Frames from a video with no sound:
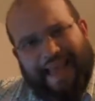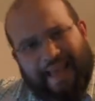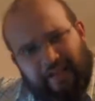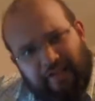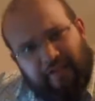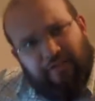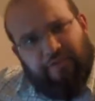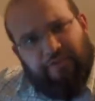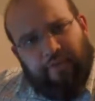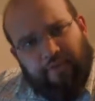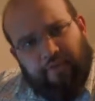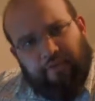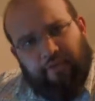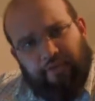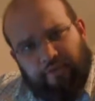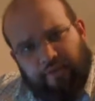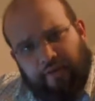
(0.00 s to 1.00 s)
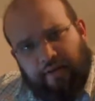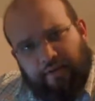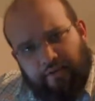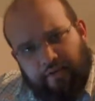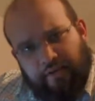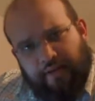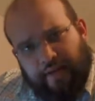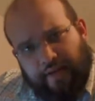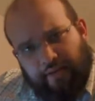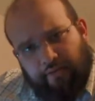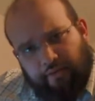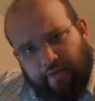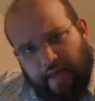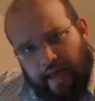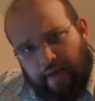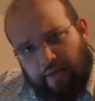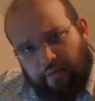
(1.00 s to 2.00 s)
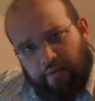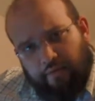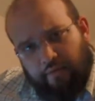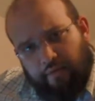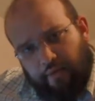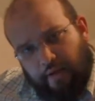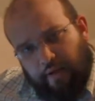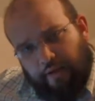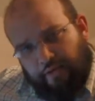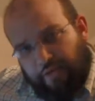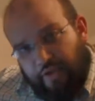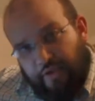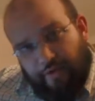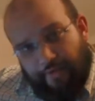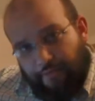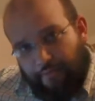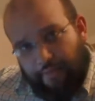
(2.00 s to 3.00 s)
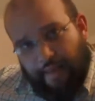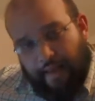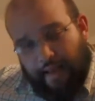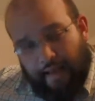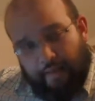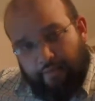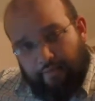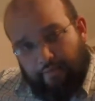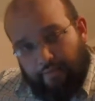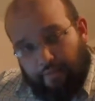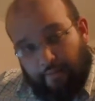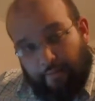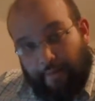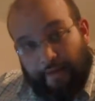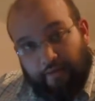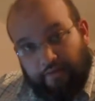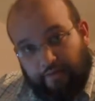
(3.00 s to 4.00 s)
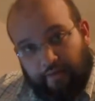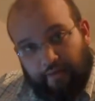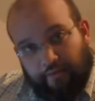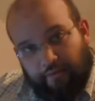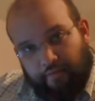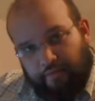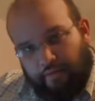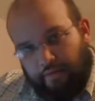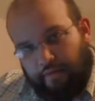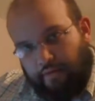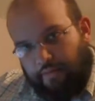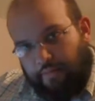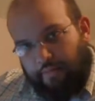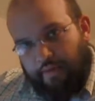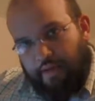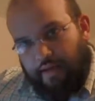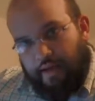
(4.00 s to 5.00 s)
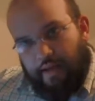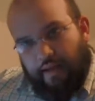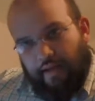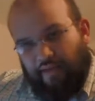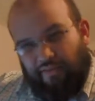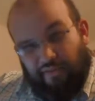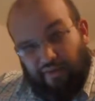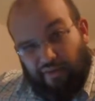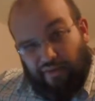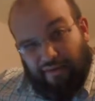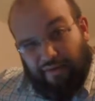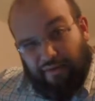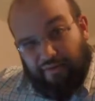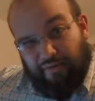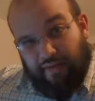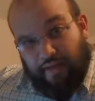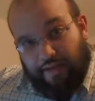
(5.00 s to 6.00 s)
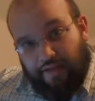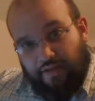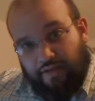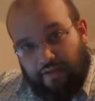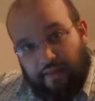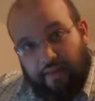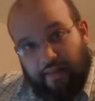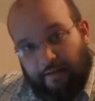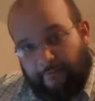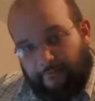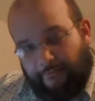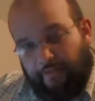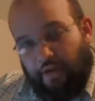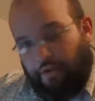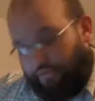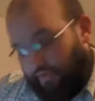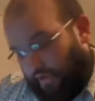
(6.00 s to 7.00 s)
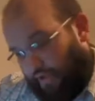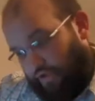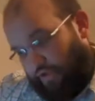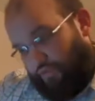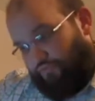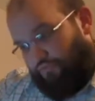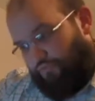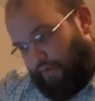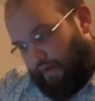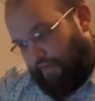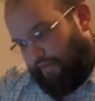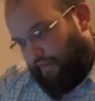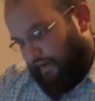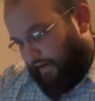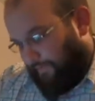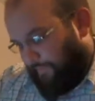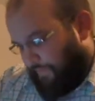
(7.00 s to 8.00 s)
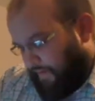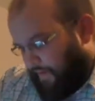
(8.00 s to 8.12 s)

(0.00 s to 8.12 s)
it's because the screen's condensed down, so you don't have to be as amazing, you know, but it's so close to HD that it feels like you're just right there.